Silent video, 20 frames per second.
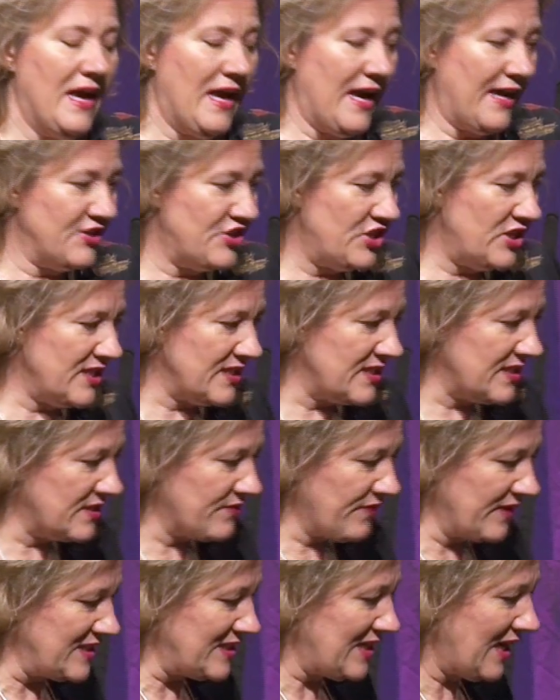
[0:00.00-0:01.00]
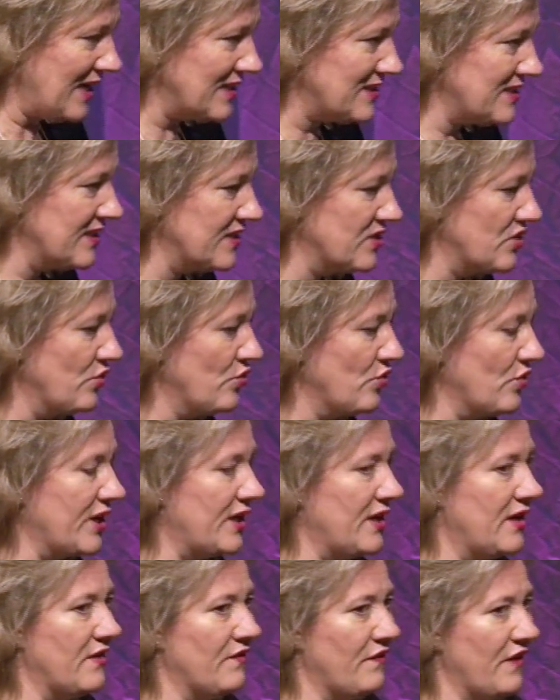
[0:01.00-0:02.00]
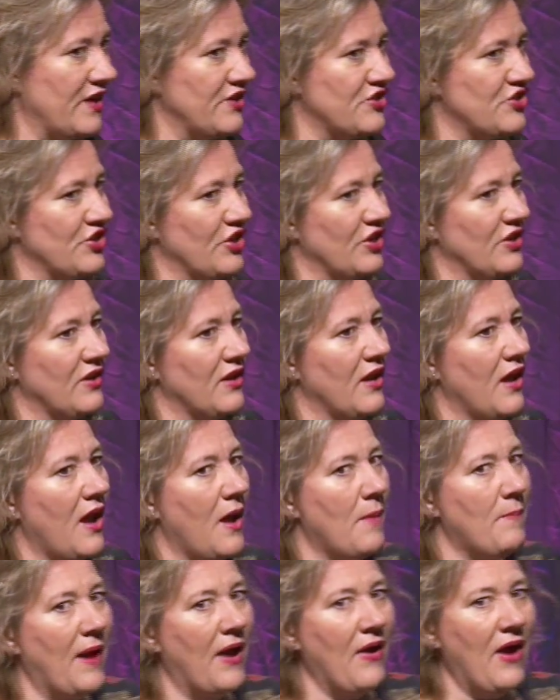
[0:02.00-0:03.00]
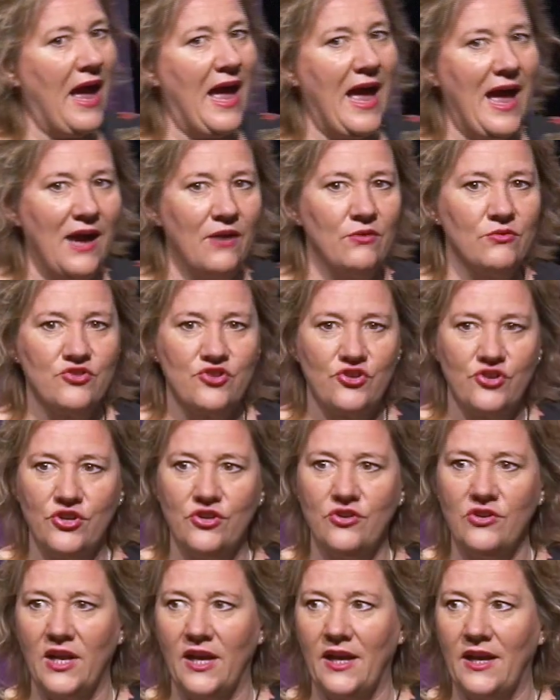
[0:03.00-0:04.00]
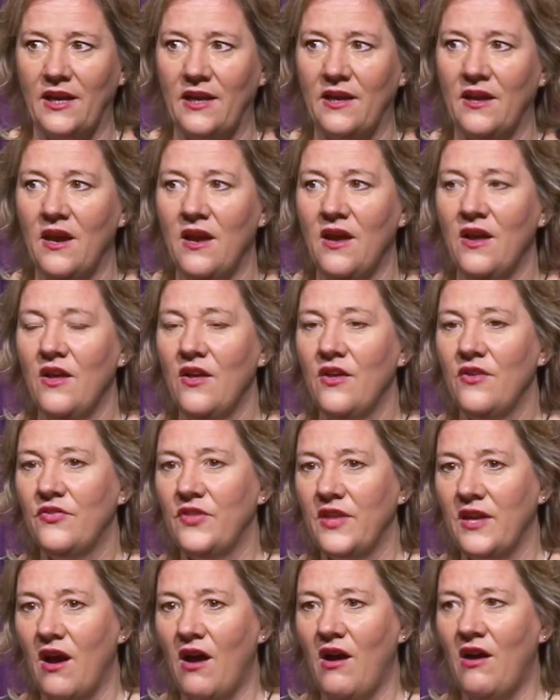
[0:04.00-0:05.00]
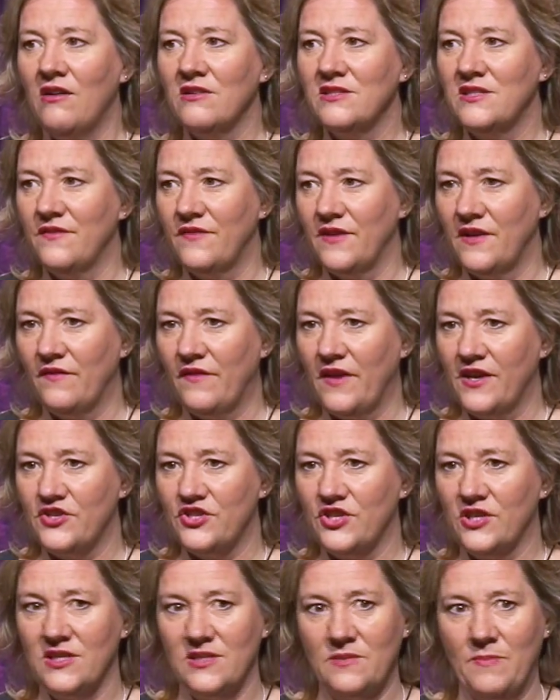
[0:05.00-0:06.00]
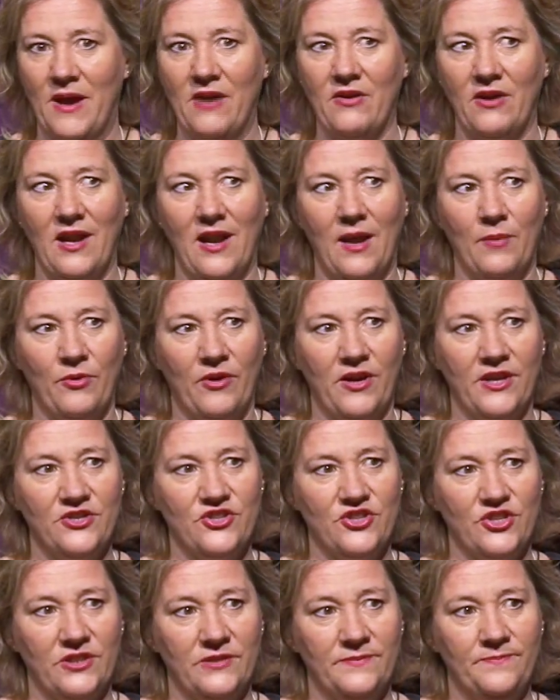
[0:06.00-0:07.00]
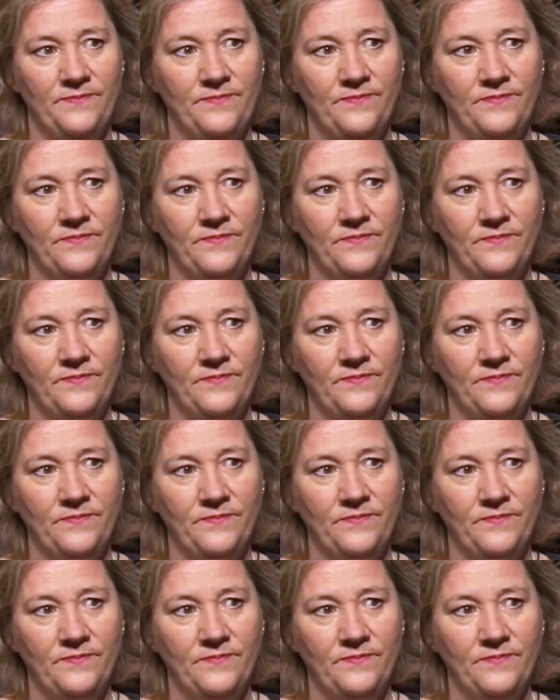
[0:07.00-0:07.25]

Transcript: And she does this fantastic talk in innovation about how truly the art of innovation is about collaboration.